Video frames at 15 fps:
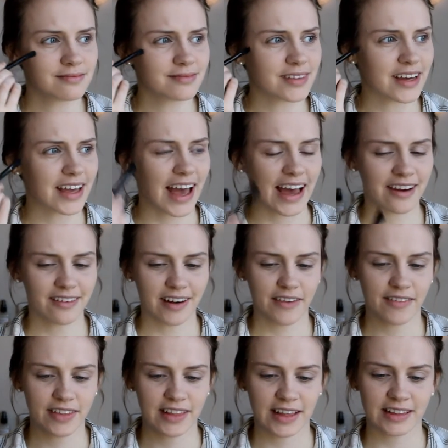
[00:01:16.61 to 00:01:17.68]
don't
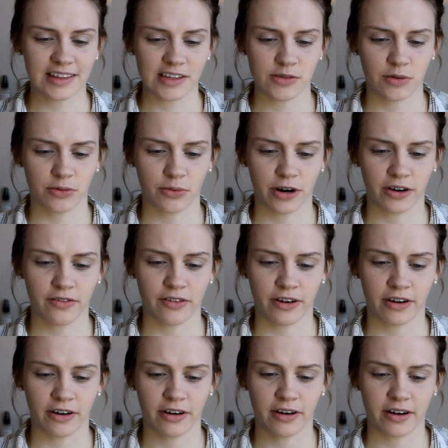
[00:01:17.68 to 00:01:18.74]
even think this would work
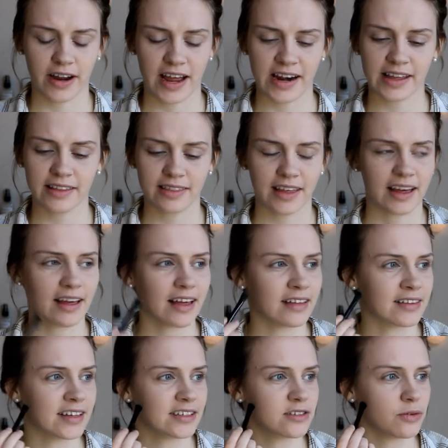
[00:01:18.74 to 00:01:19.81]
for anything
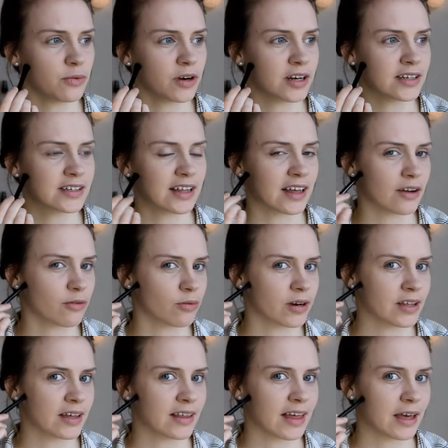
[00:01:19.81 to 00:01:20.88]
unless you wanted to
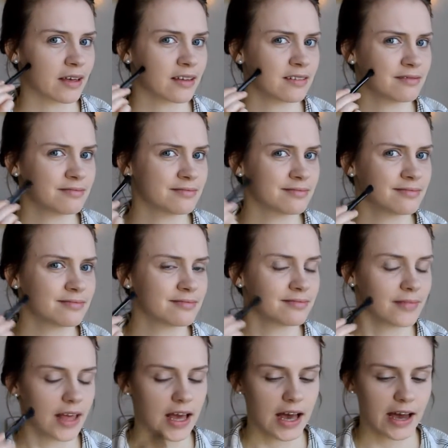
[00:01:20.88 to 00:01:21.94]
really
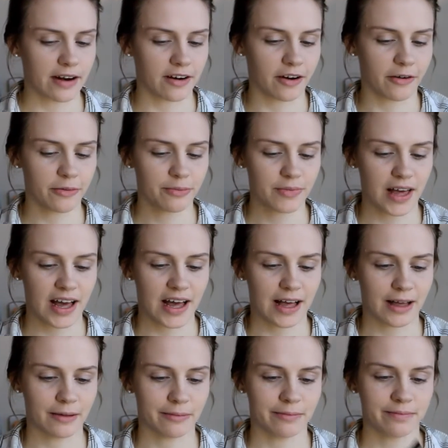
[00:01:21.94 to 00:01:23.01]
I don't
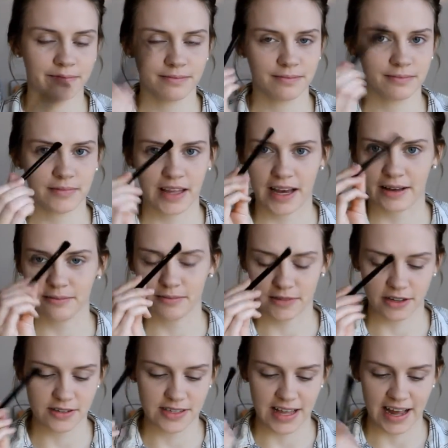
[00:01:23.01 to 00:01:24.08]
know. Yeah,
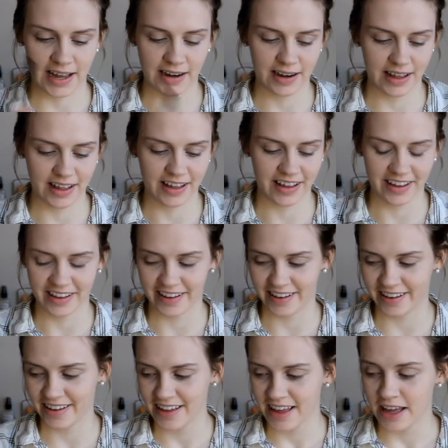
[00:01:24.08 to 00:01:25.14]
there's
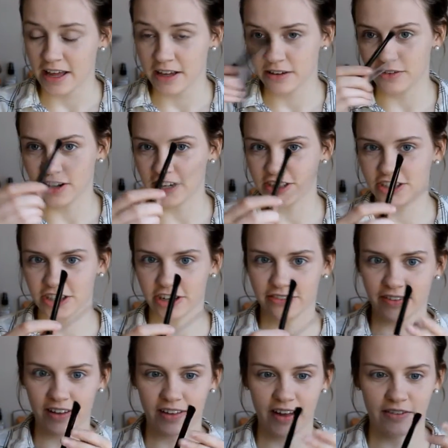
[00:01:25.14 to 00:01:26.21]
that. Not sure
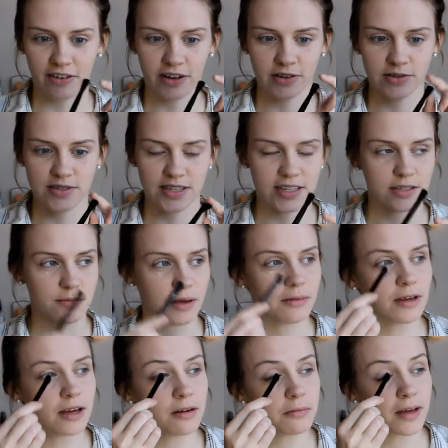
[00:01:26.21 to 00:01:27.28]
if I'll ever use this.
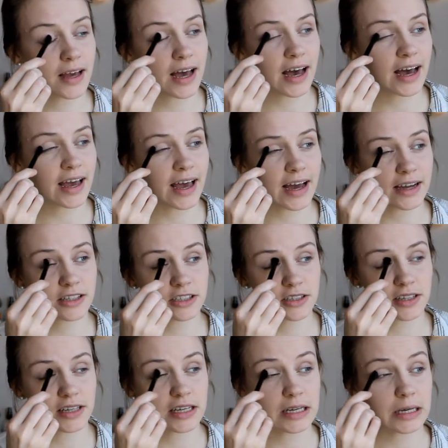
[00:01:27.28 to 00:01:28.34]
Maybe on my eye,
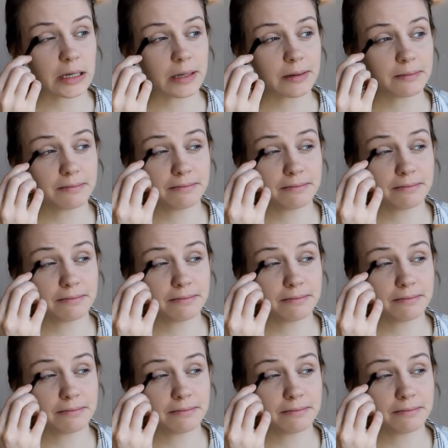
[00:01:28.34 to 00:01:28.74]
actually.